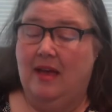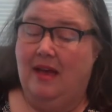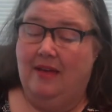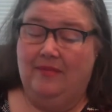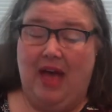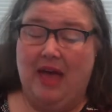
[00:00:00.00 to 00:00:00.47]

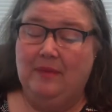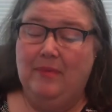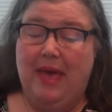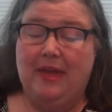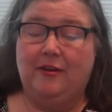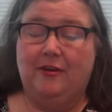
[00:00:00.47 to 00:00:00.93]
I've gotten
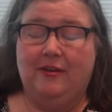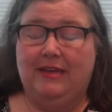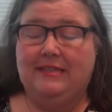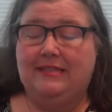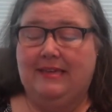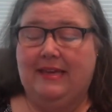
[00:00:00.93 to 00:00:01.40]
better
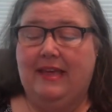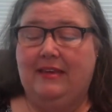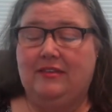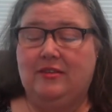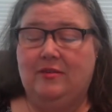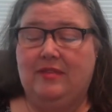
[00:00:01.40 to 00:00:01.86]
at
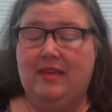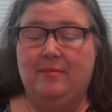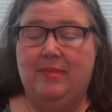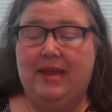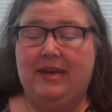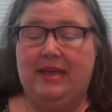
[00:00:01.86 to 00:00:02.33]
sticking to the
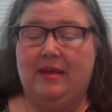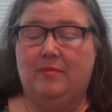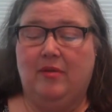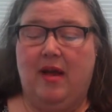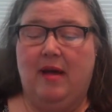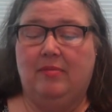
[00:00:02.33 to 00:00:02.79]
immediate
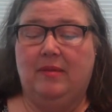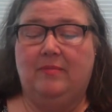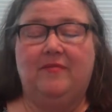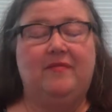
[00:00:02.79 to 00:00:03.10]
problem,